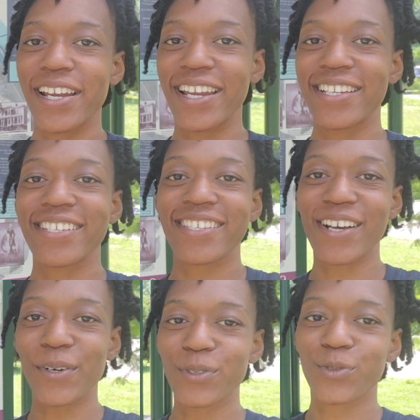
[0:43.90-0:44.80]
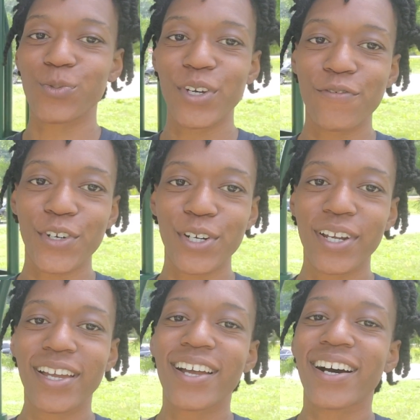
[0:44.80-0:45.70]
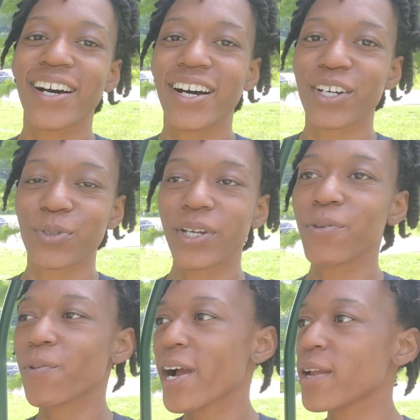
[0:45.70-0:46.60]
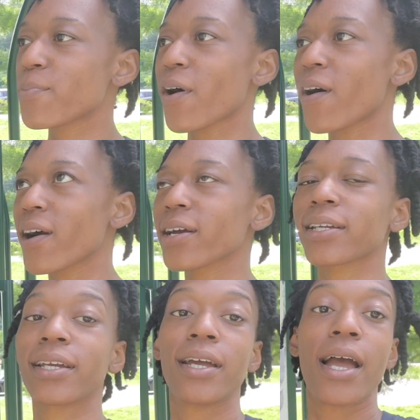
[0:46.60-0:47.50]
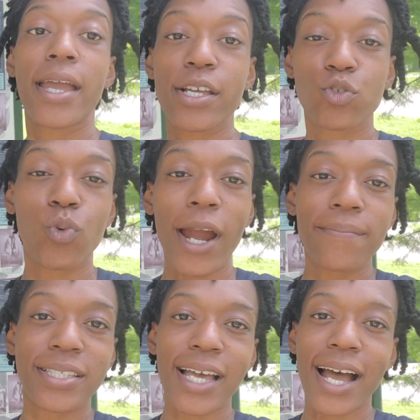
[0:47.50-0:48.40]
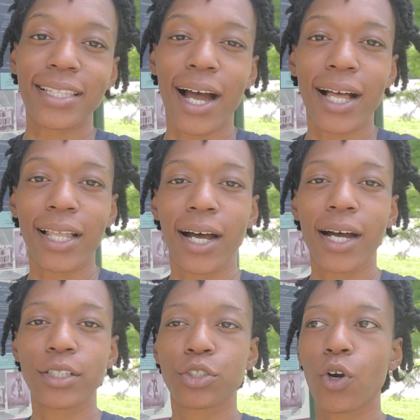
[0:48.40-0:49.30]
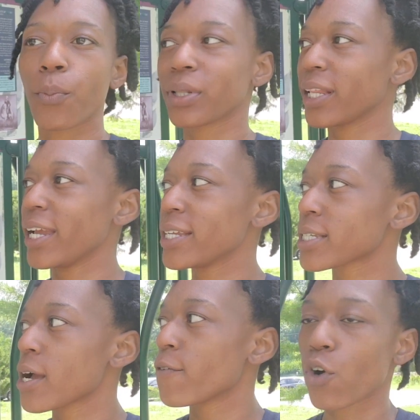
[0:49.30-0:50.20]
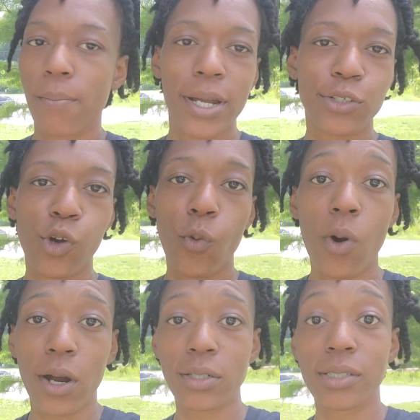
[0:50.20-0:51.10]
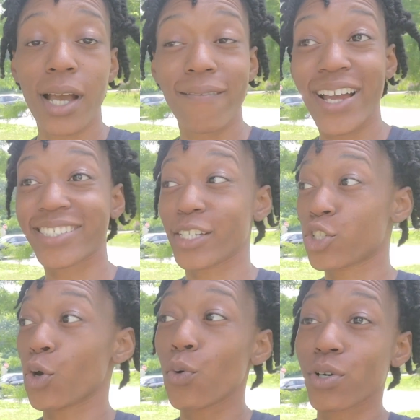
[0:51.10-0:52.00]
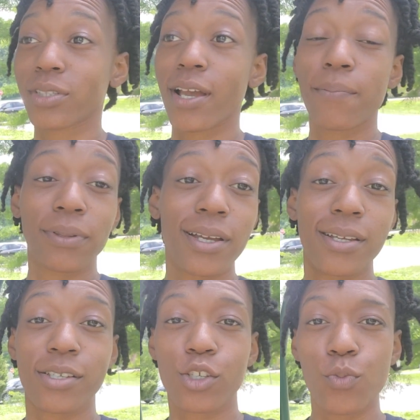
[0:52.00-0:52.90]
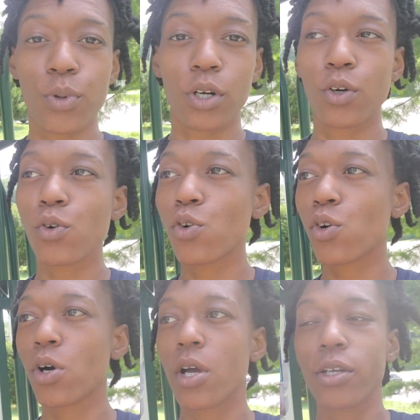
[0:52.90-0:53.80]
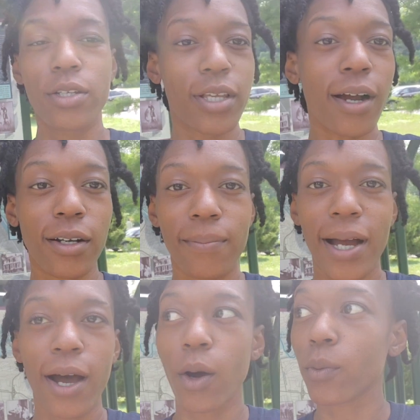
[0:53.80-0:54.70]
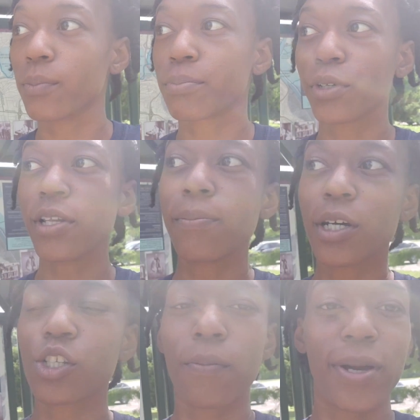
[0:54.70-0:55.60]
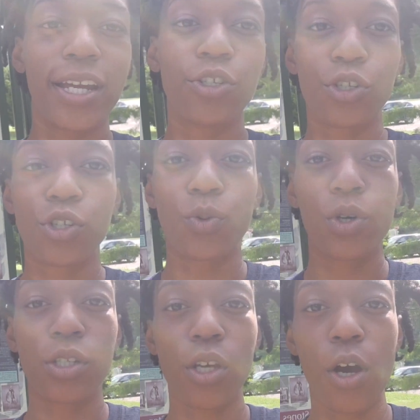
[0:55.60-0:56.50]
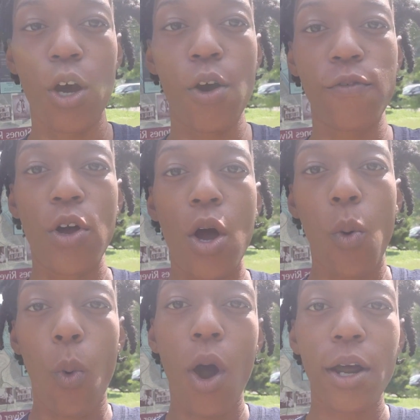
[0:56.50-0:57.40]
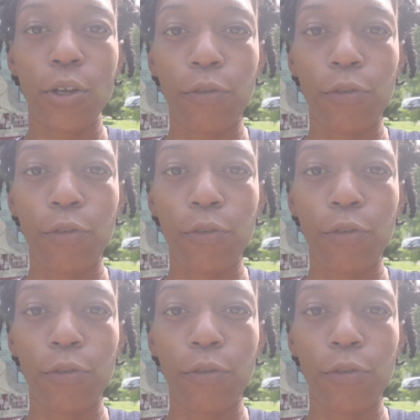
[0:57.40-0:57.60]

in Stones River Greenway Park. It's right beside the Alejandro plant for Metro Waters. I've actually toured that plant. Super cool. You're talking about pretty much a major source of water